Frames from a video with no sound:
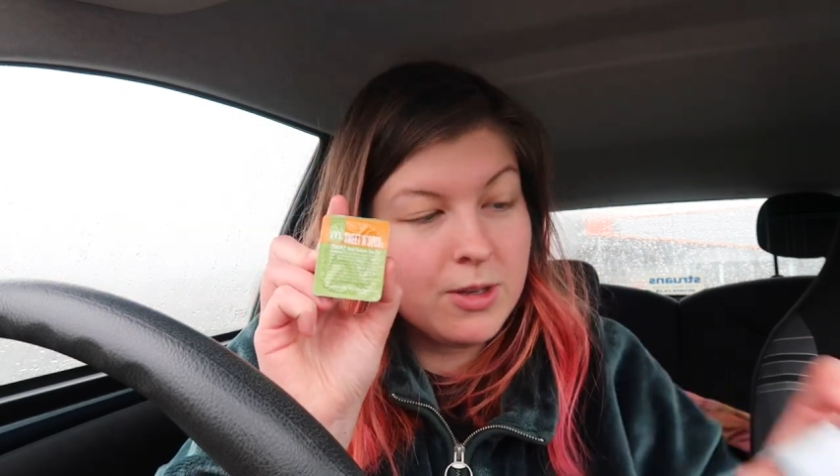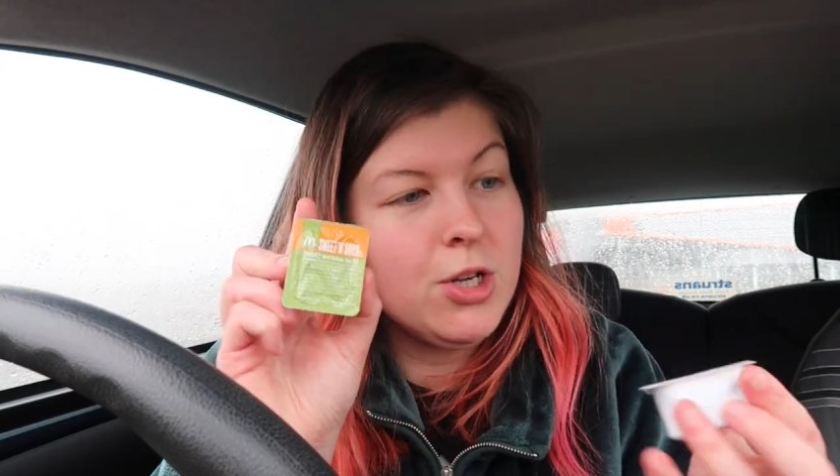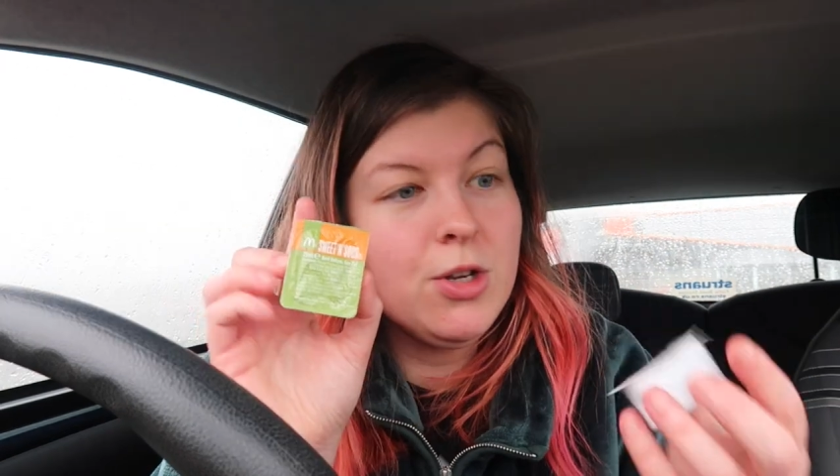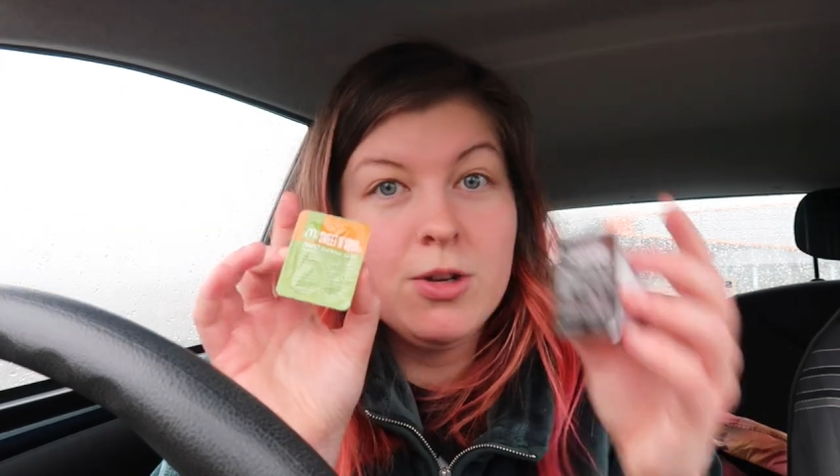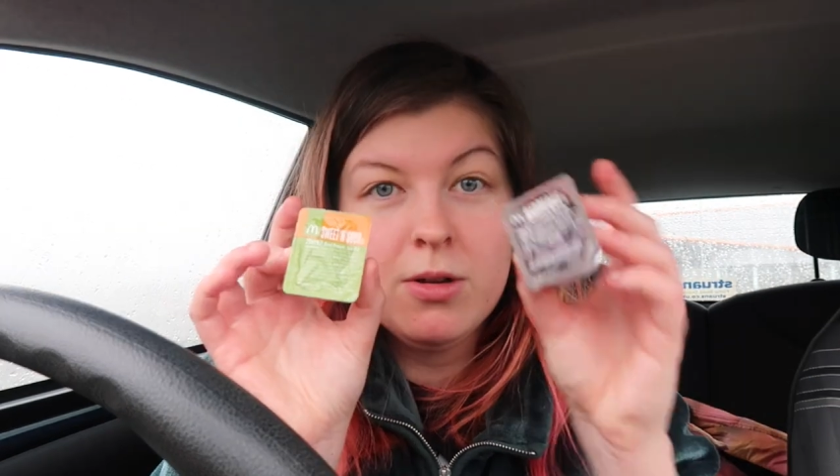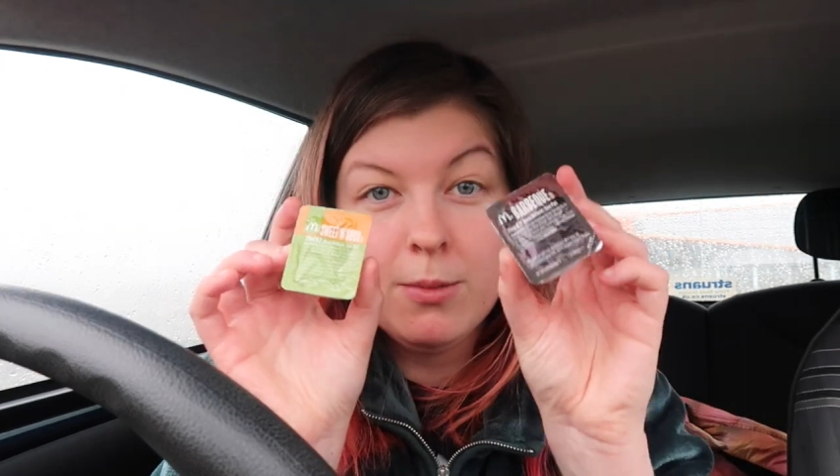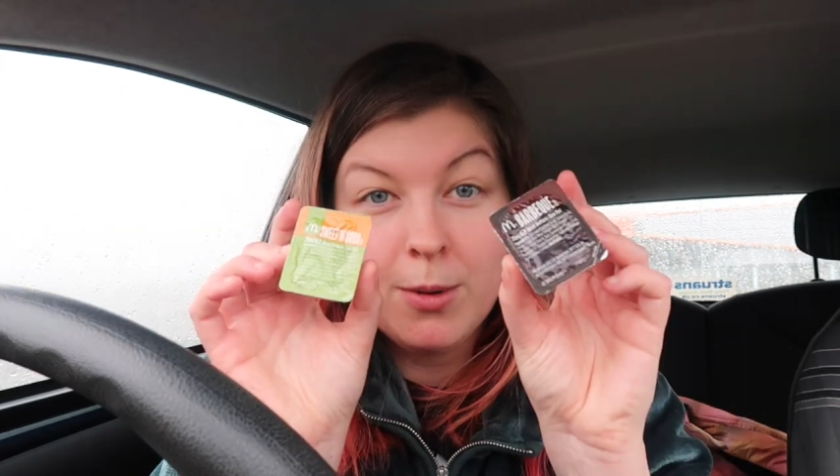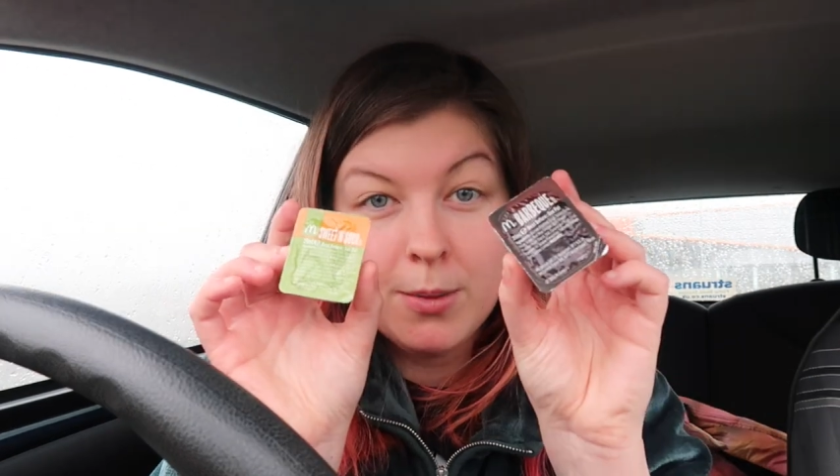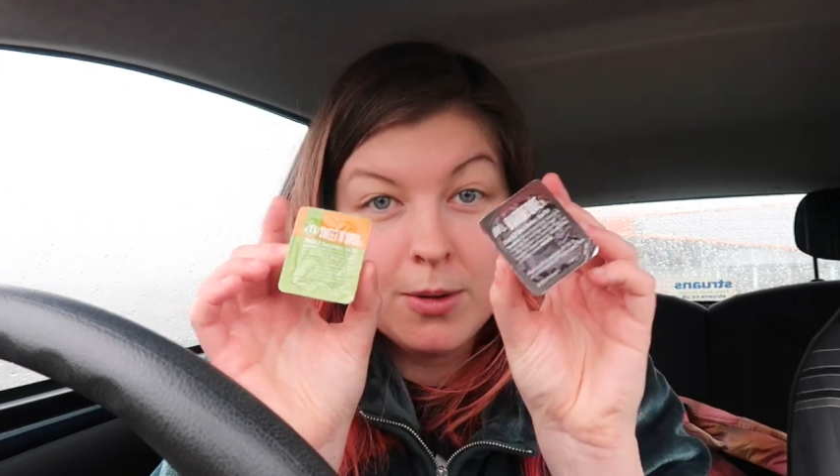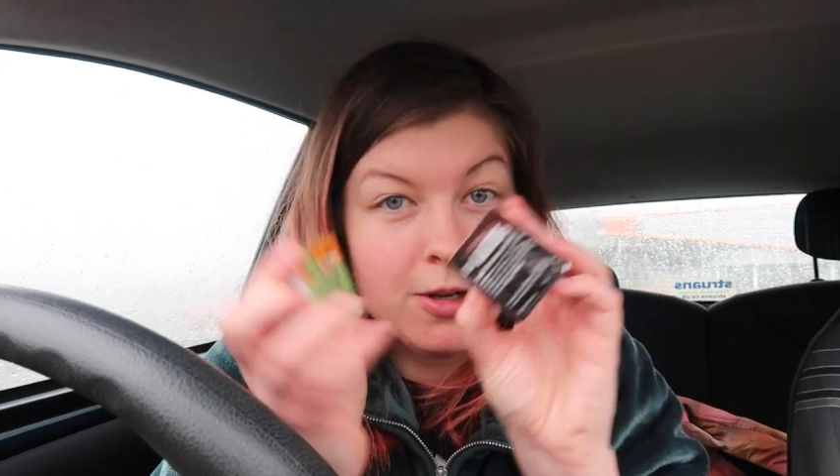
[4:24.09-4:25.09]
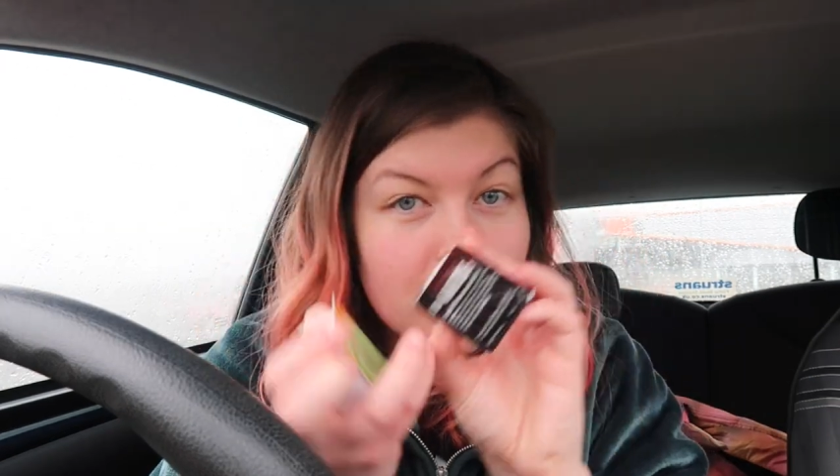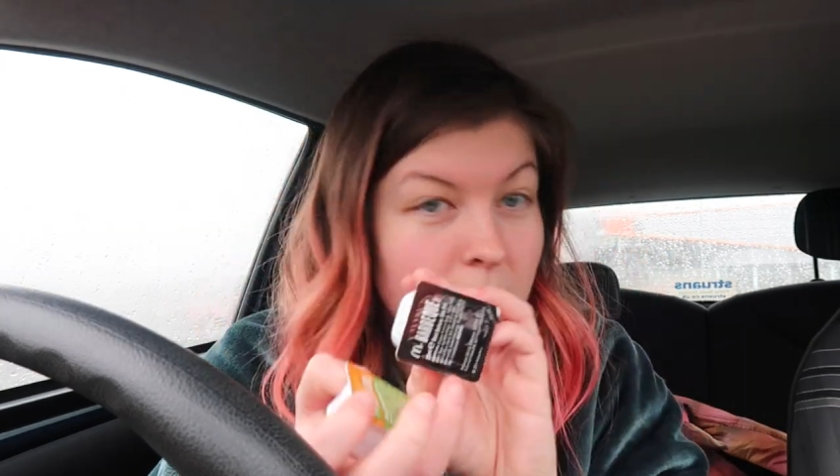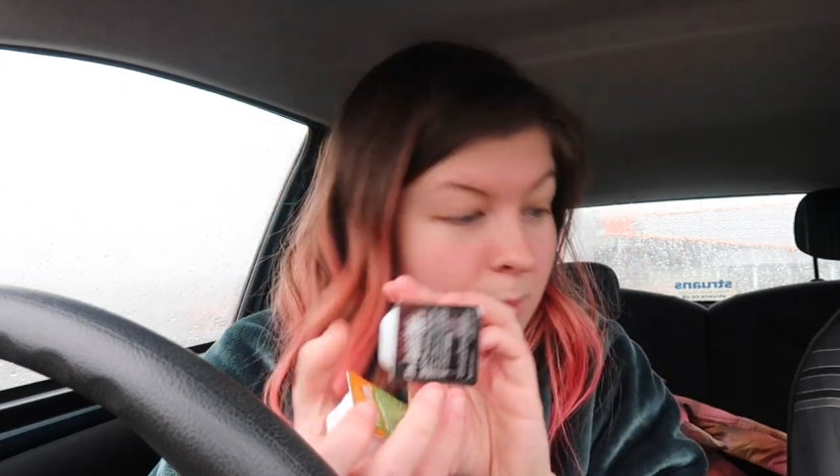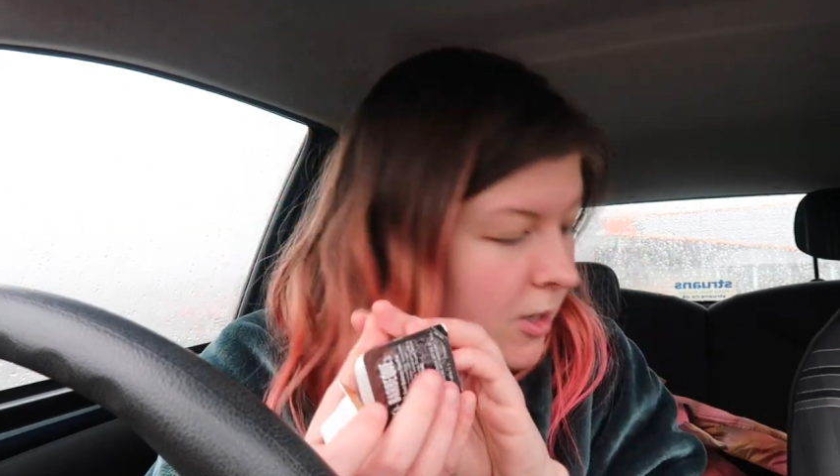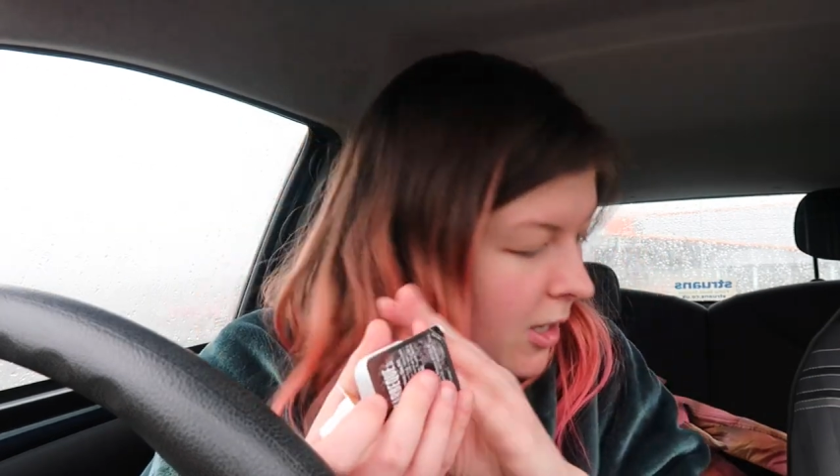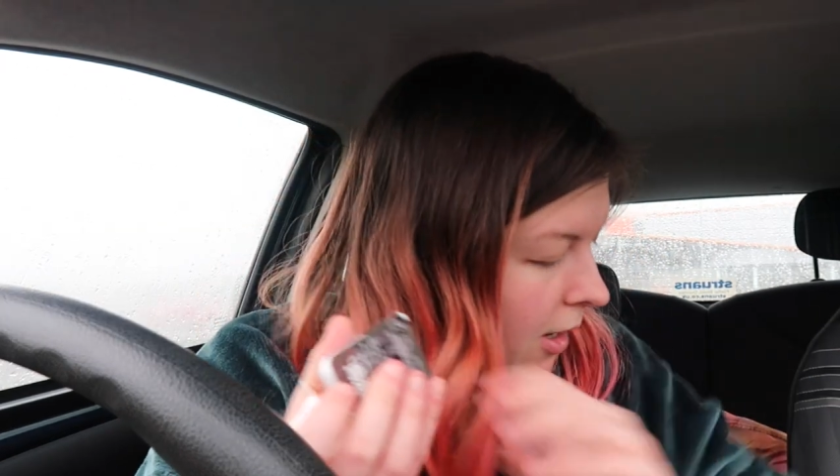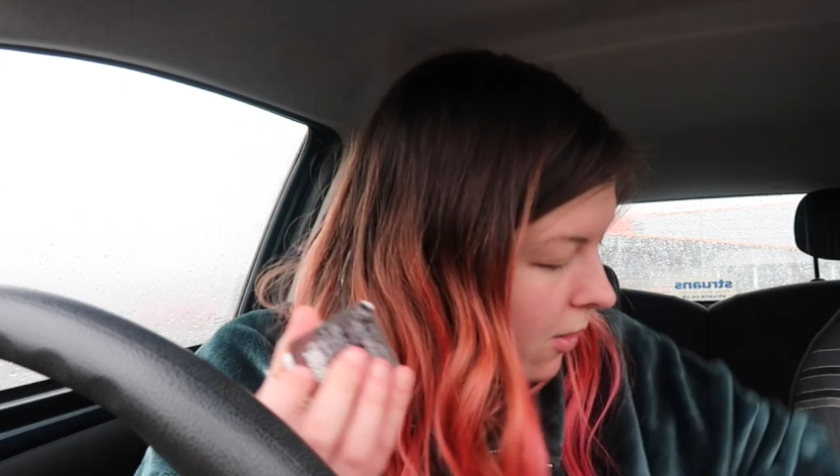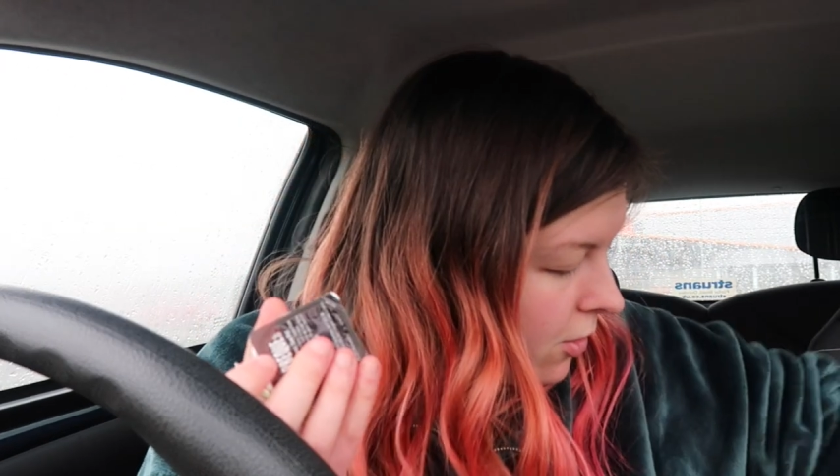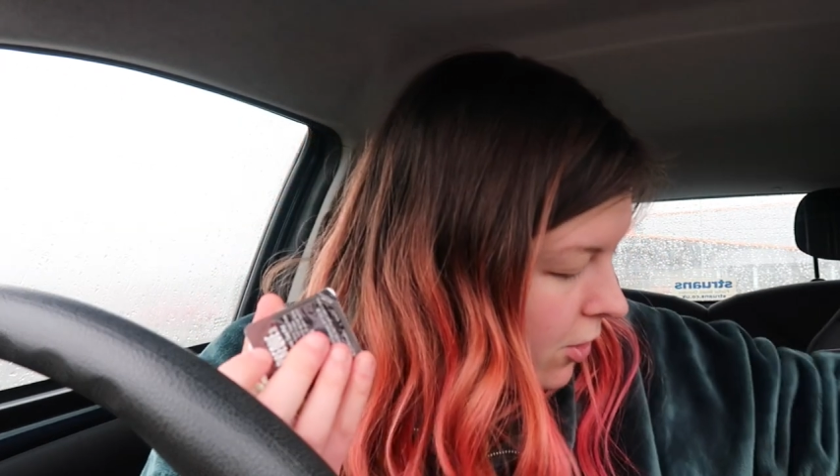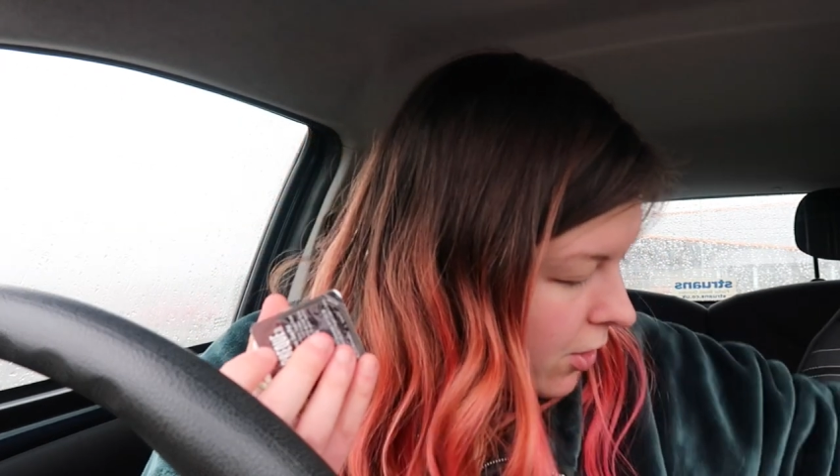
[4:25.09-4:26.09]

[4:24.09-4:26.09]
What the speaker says: two barbecue dips, and I got